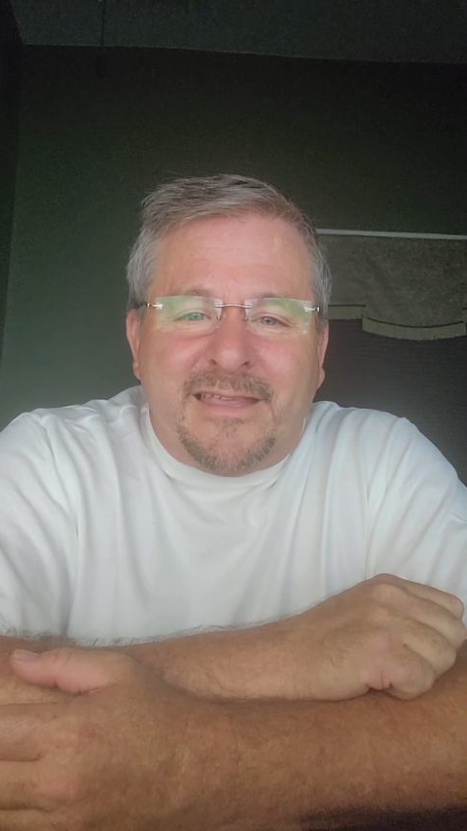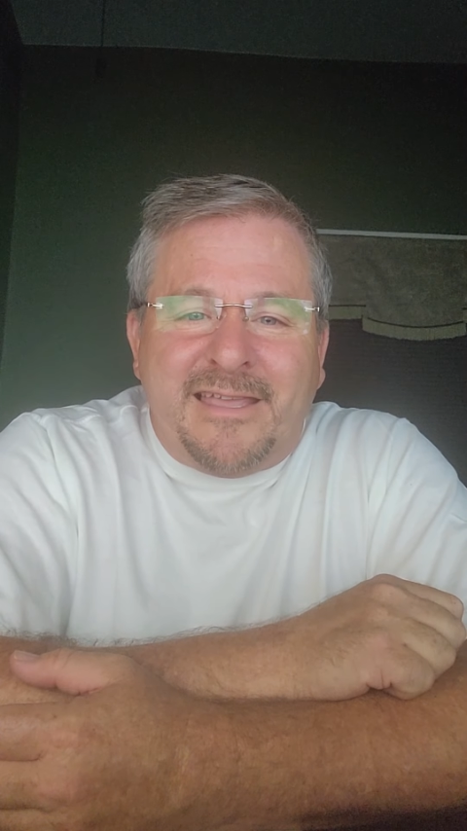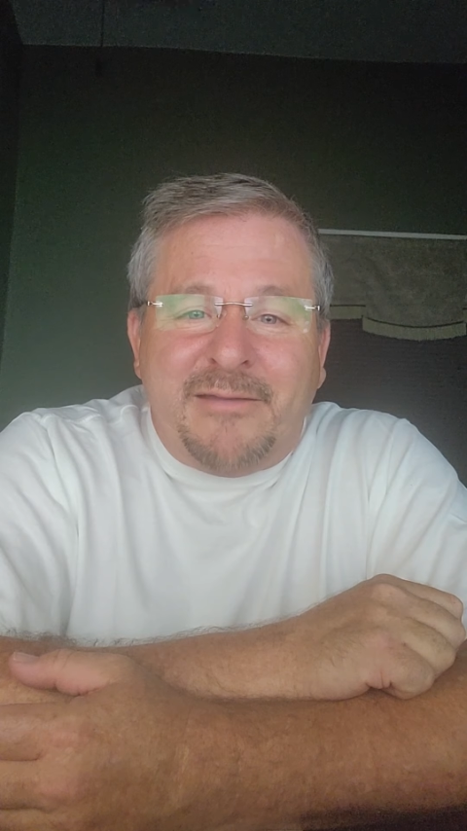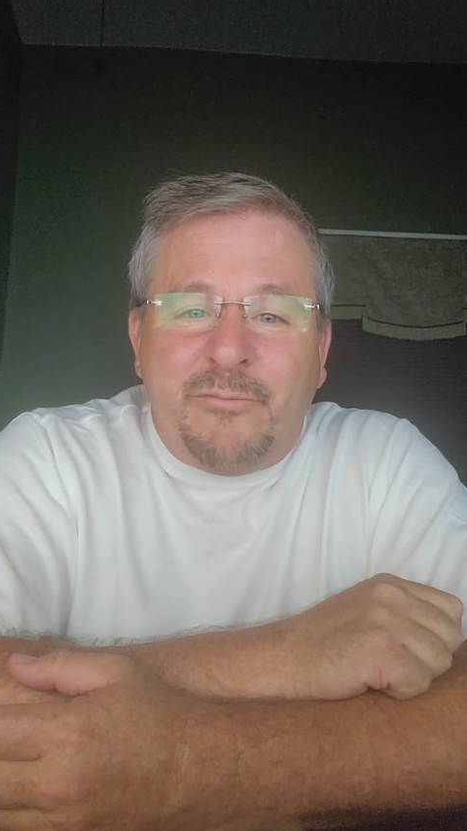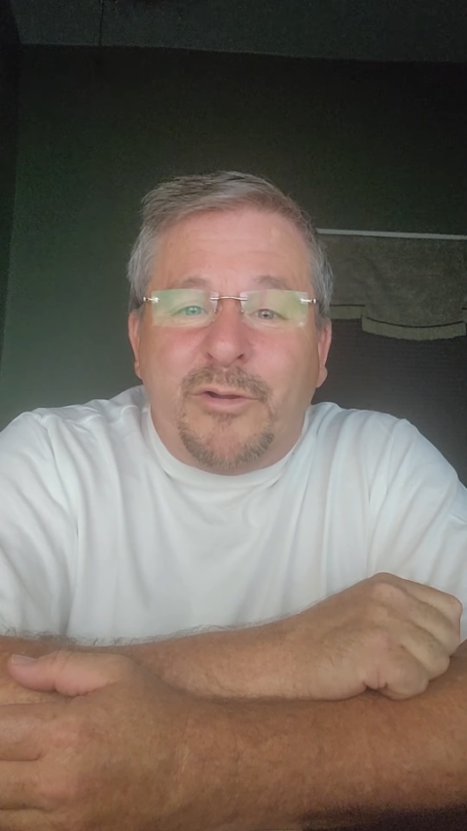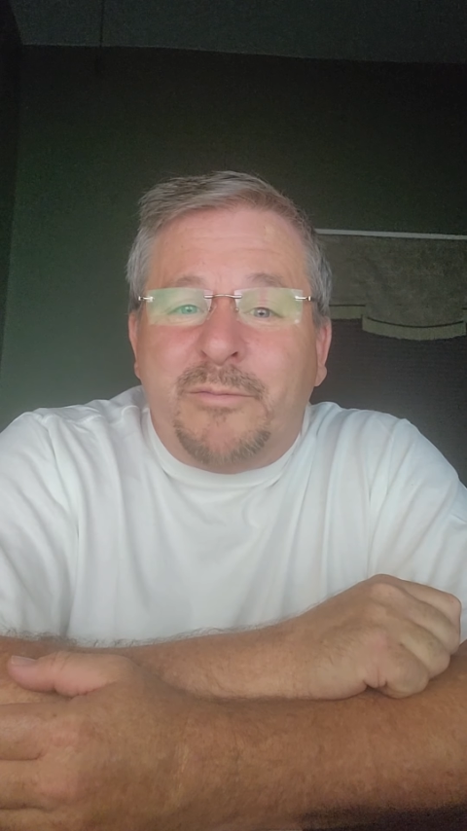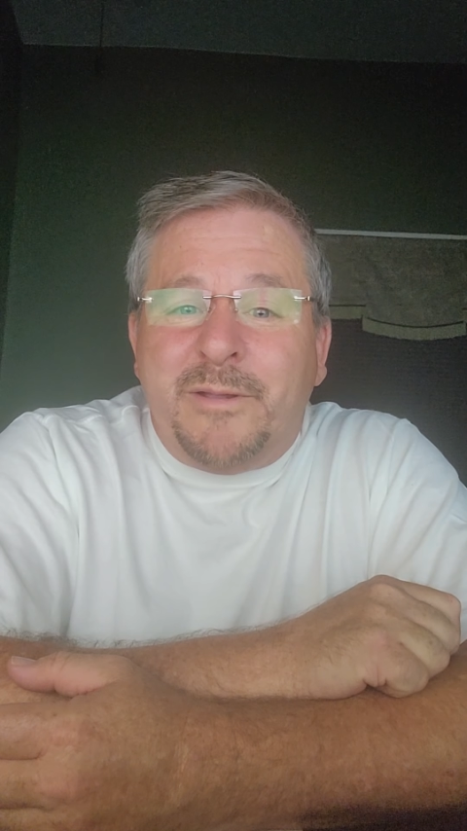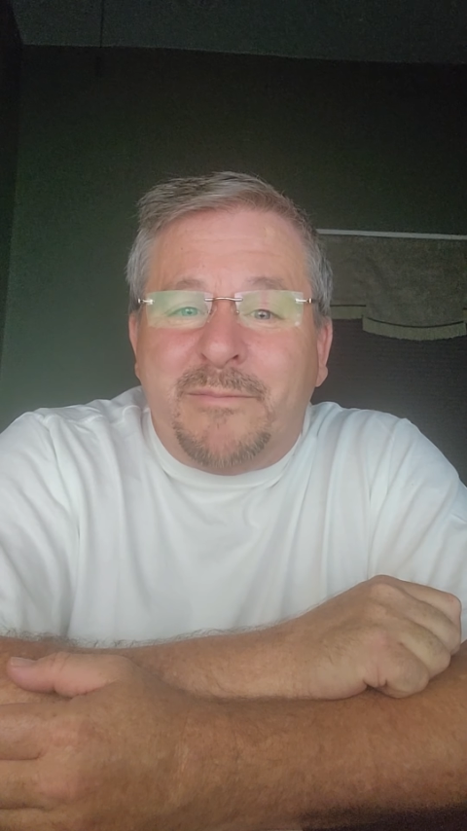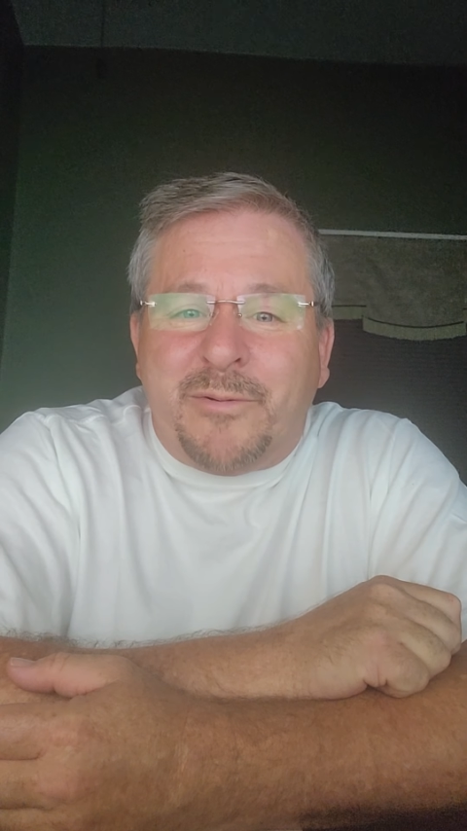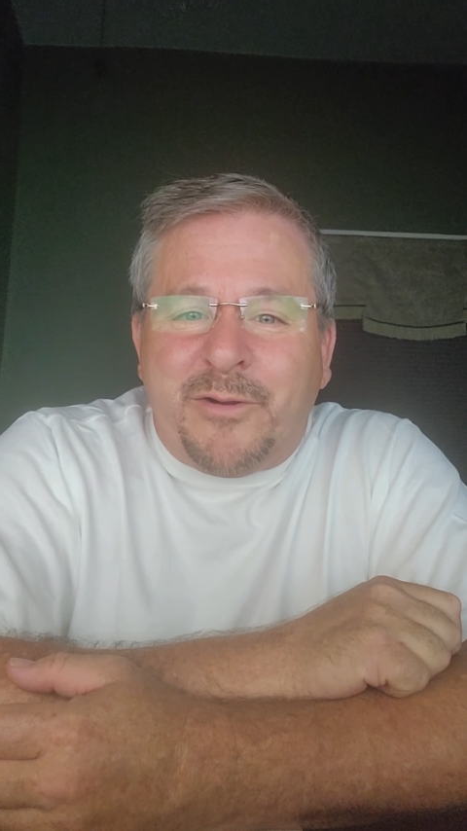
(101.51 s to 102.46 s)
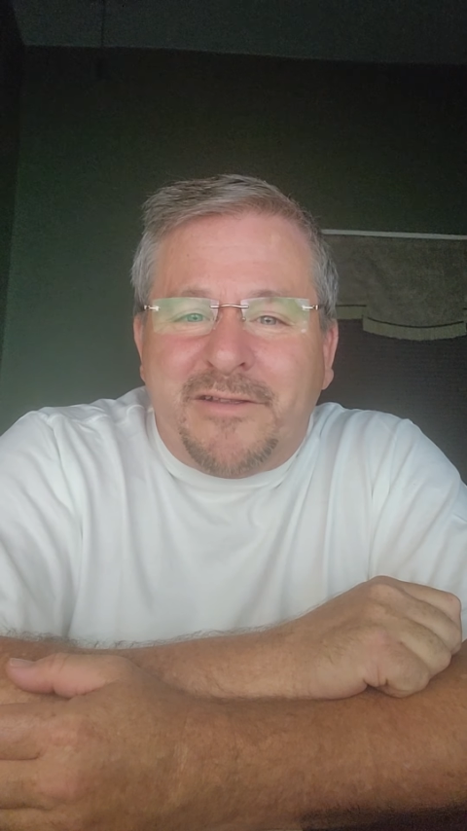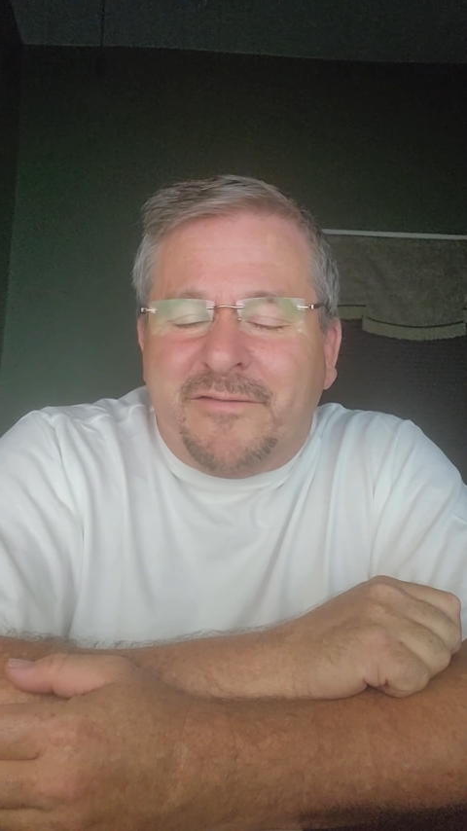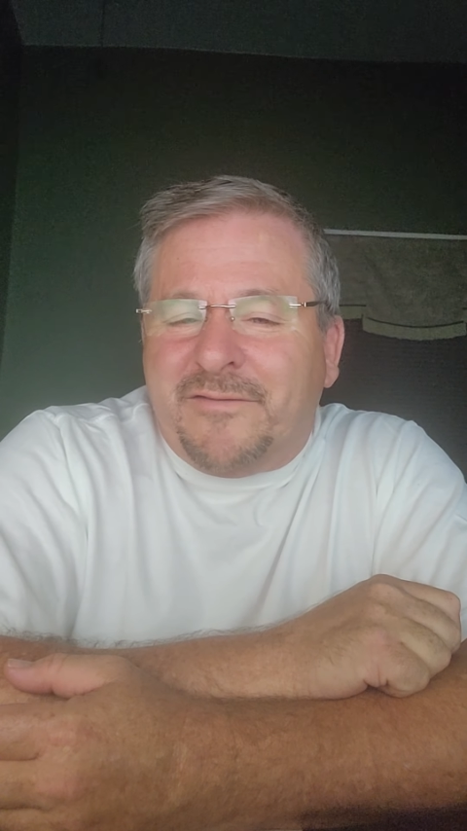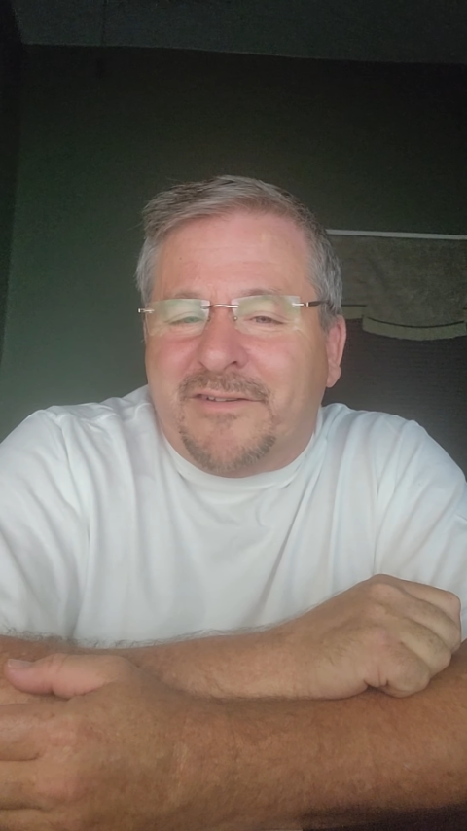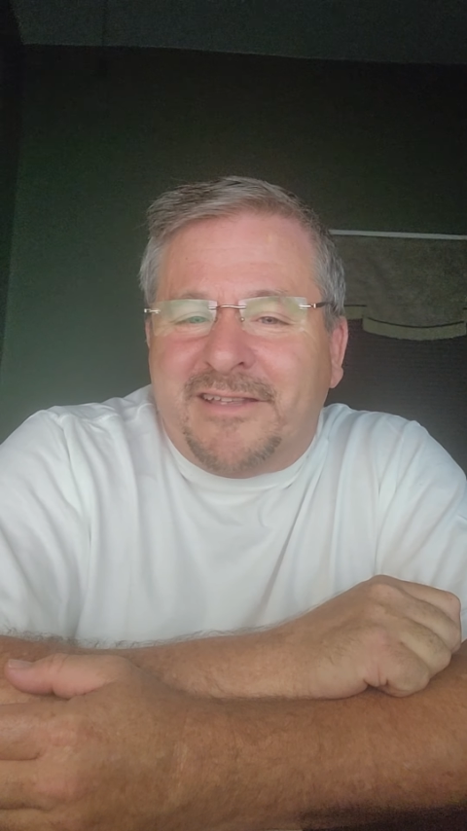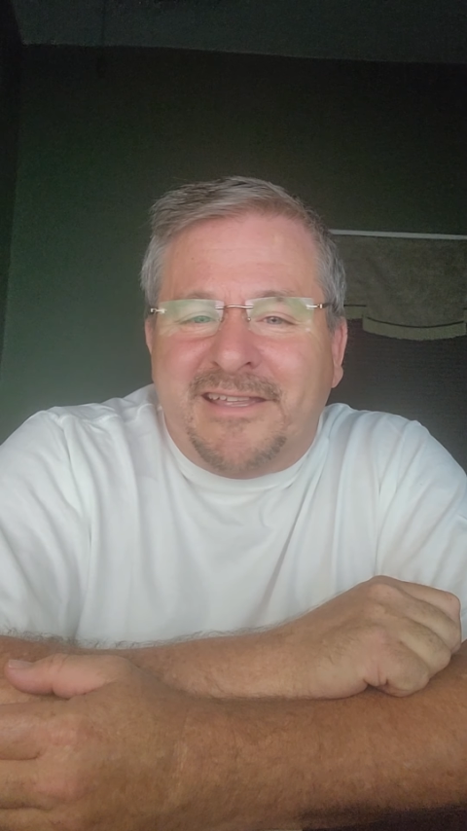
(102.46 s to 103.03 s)
it will be
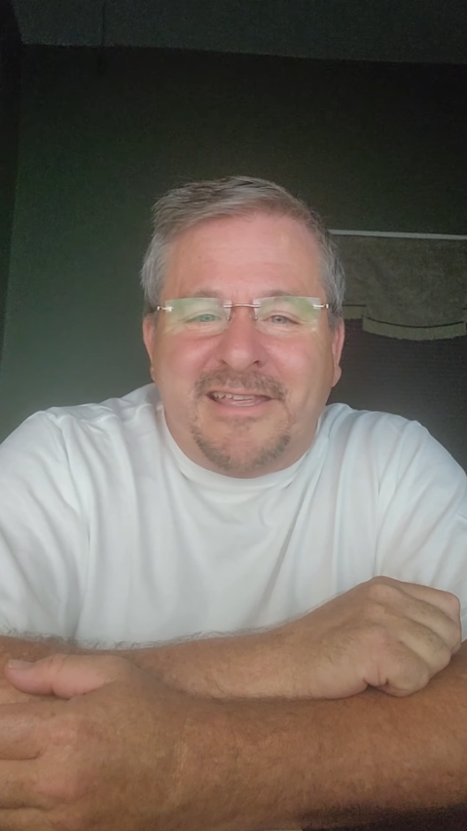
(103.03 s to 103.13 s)
brief